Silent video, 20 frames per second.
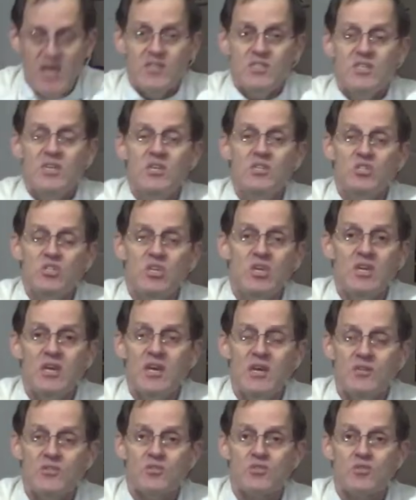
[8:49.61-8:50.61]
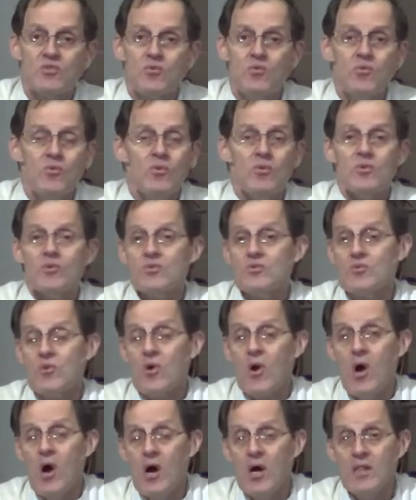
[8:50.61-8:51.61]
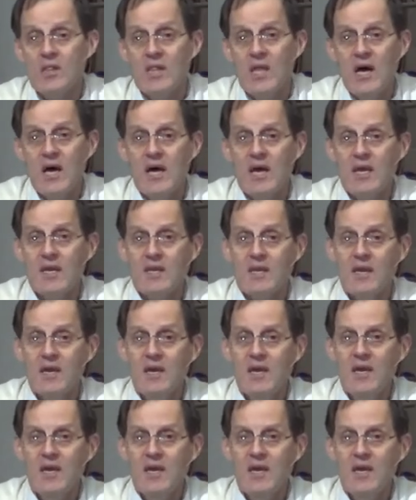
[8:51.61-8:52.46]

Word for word: teaching in schools or online,